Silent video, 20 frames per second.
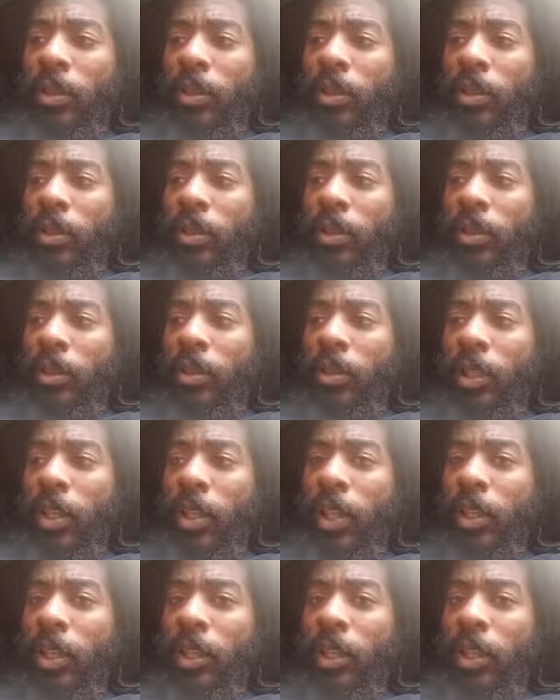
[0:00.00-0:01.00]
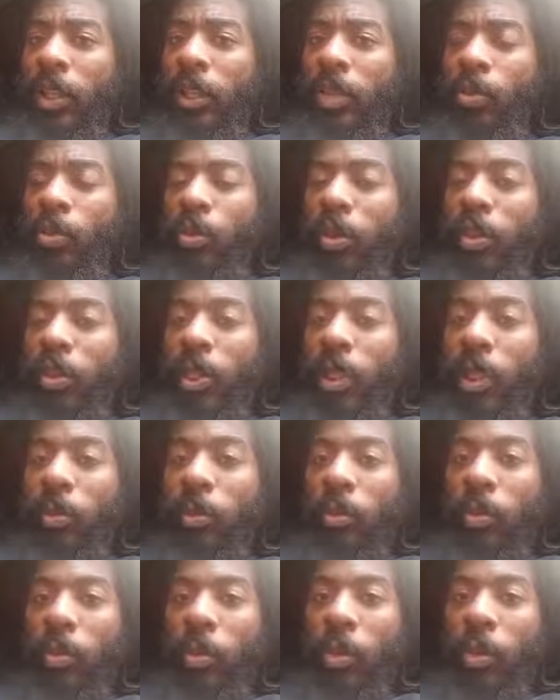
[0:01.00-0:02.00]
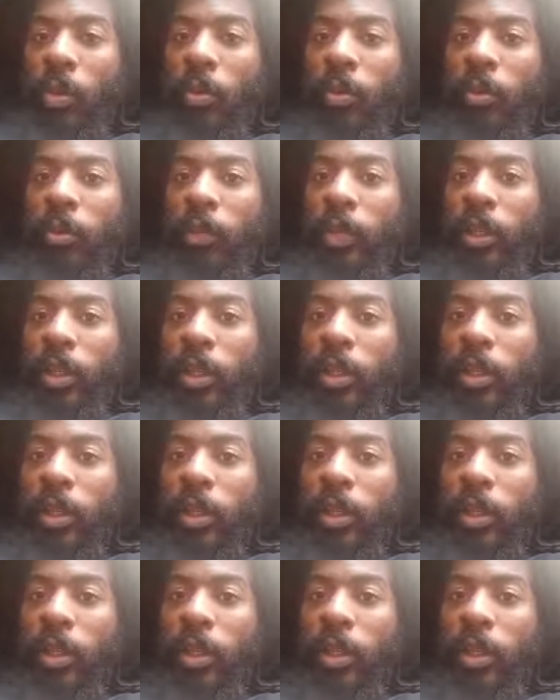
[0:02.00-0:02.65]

satellites was a movie.